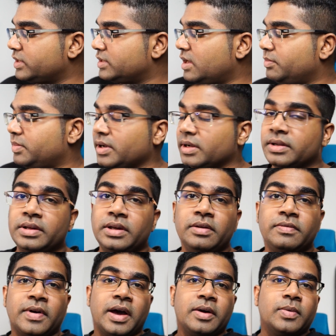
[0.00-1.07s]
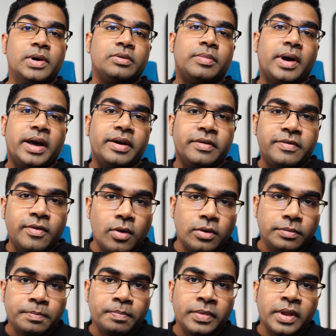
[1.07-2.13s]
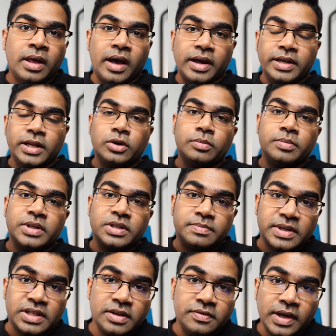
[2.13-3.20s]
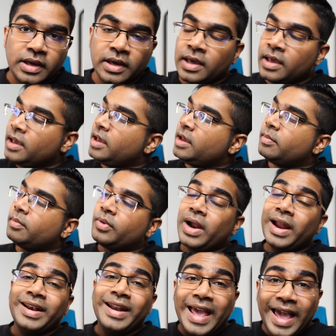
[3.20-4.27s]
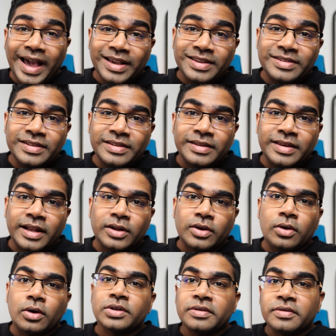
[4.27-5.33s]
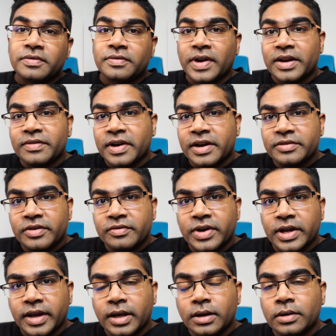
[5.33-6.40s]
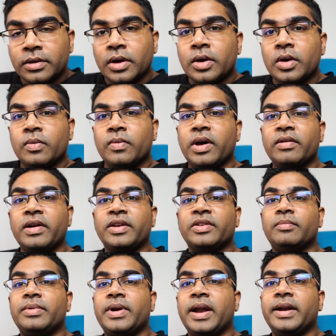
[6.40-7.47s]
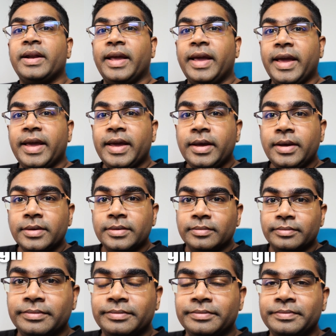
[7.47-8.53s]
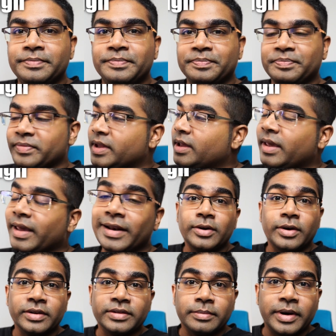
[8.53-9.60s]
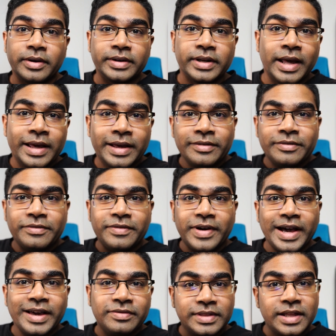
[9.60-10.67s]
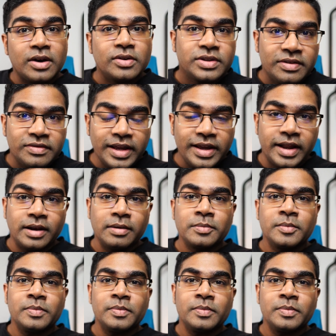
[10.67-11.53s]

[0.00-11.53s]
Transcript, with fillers: example, if I were to buy a phone, I need to be specific. Brand X can cost 500 ringgit, whereas brand A can cost about 5,000 ringgit.